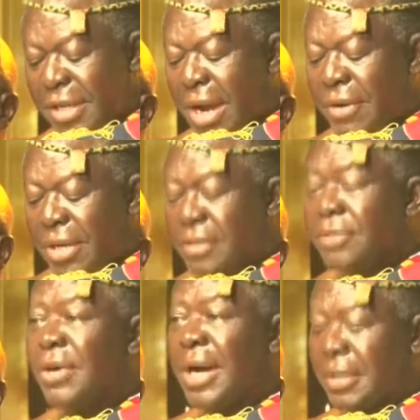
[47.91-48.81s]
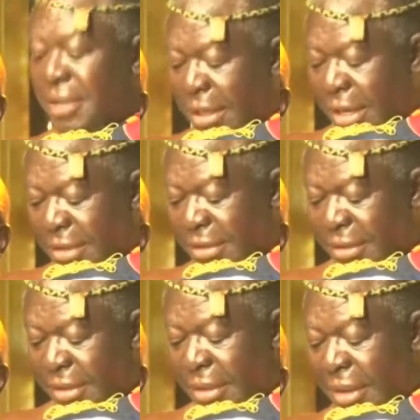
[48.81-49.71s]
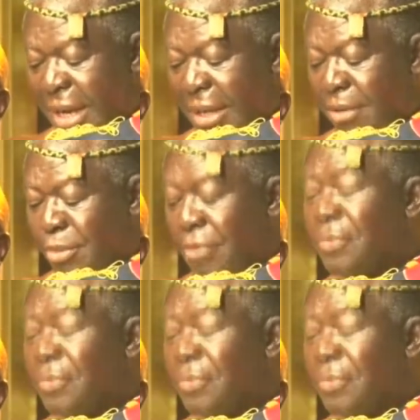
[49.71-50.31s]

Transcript: courage to acknowledge our common